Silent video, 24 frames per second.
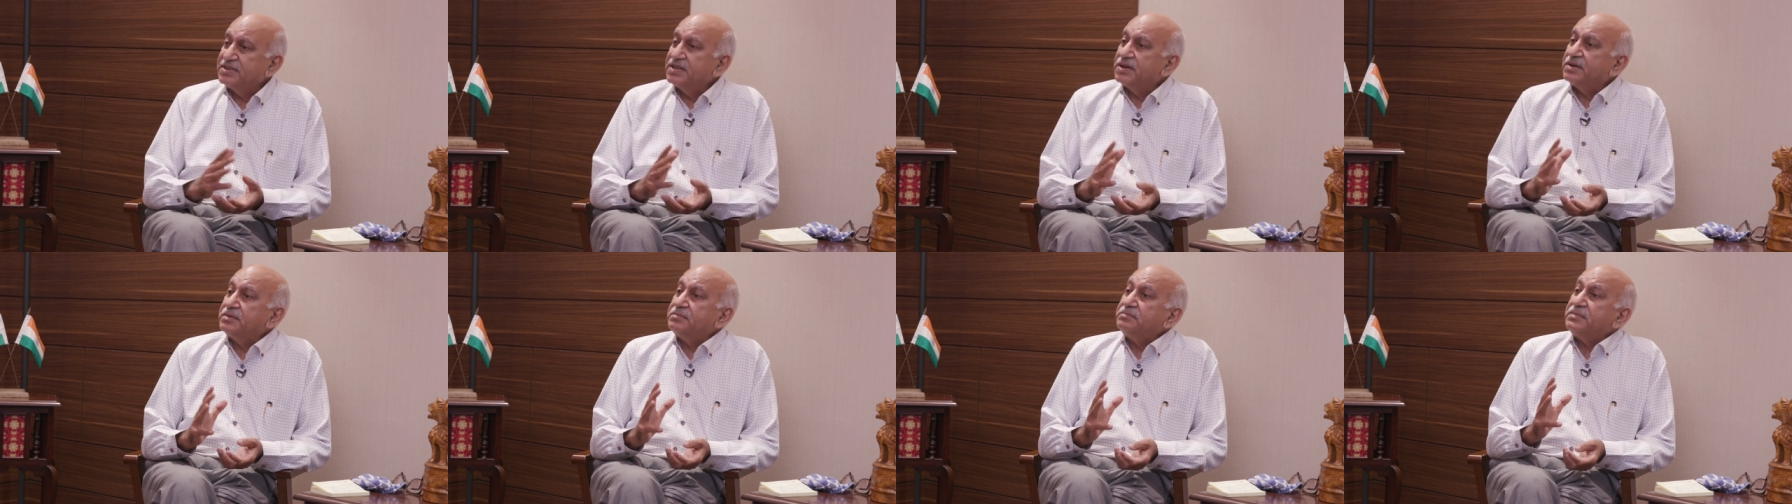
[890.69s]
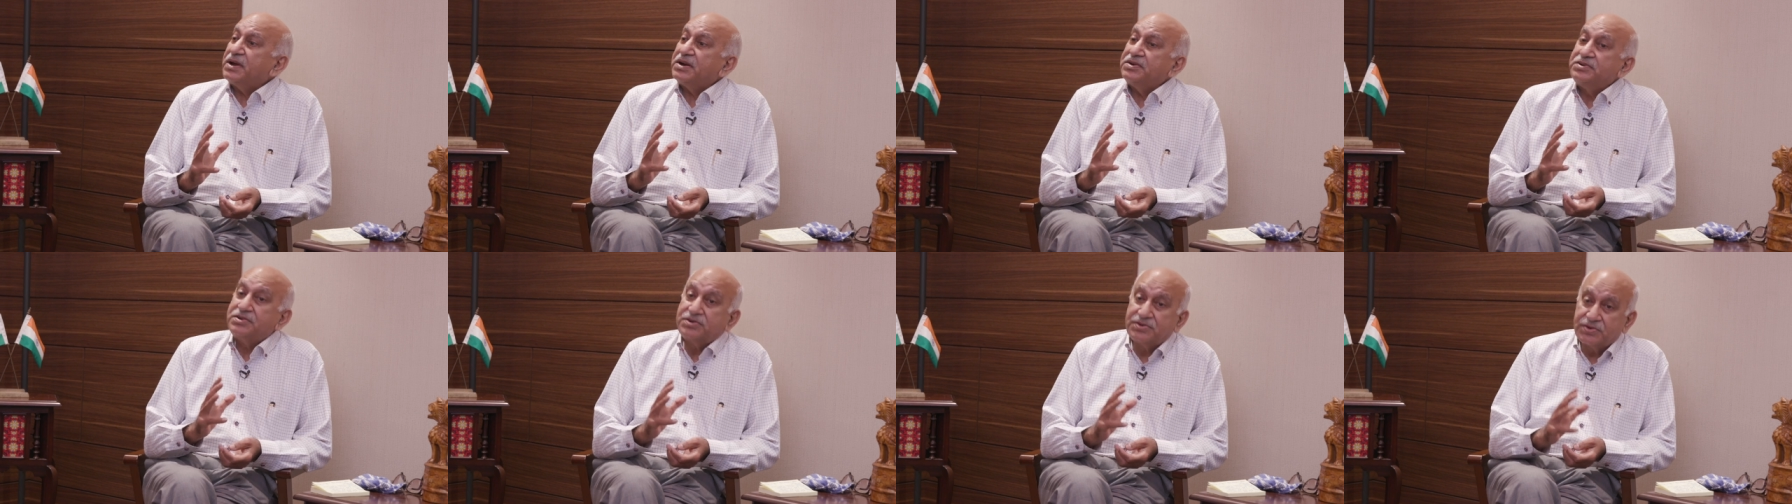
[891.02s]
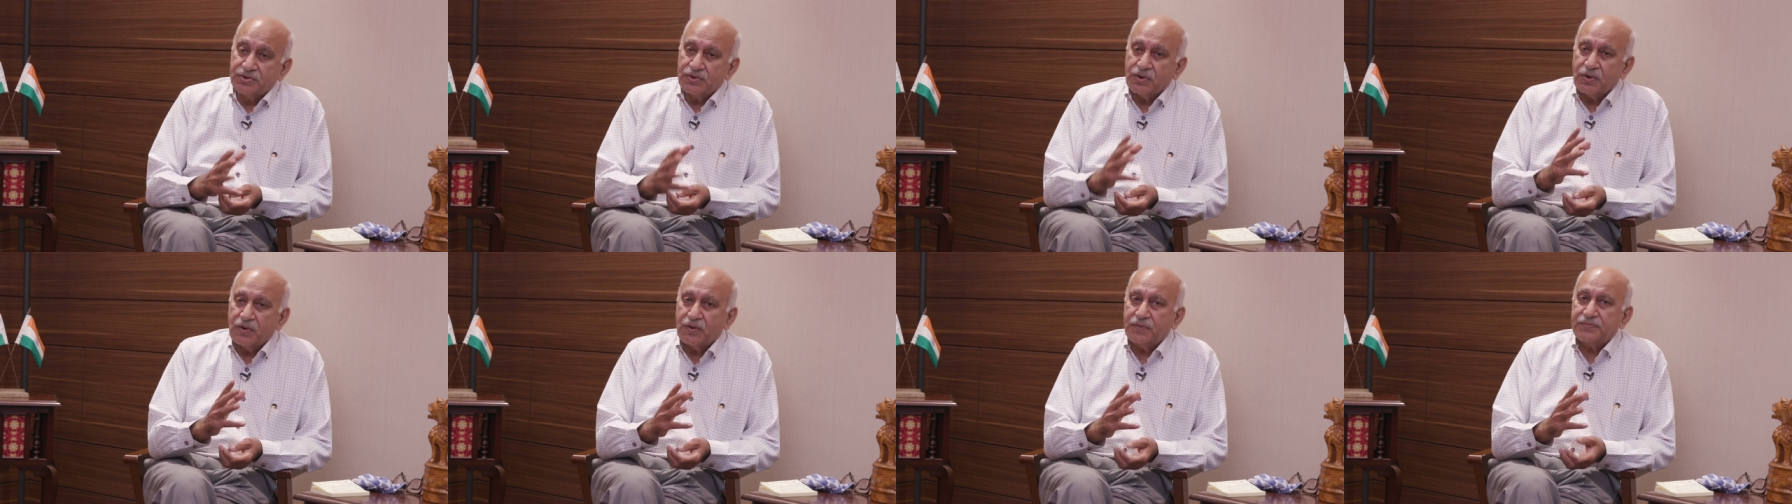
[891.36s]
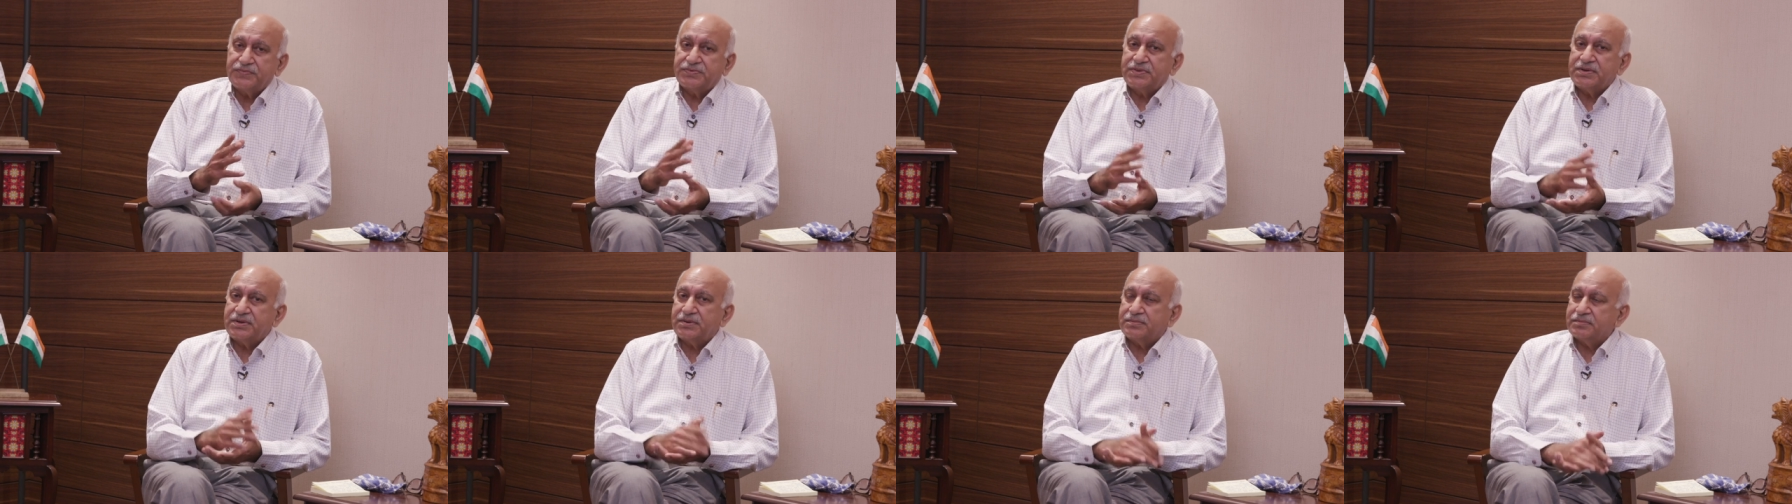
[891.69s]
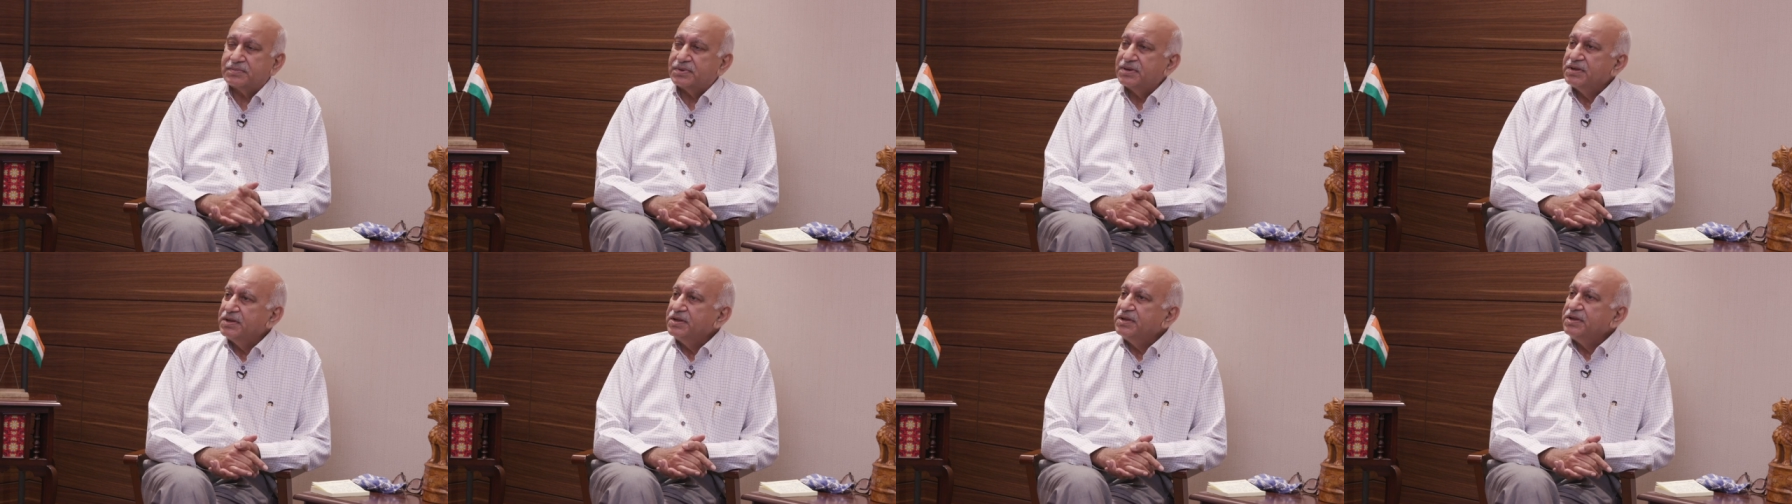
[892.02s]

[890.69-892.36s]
them and drove them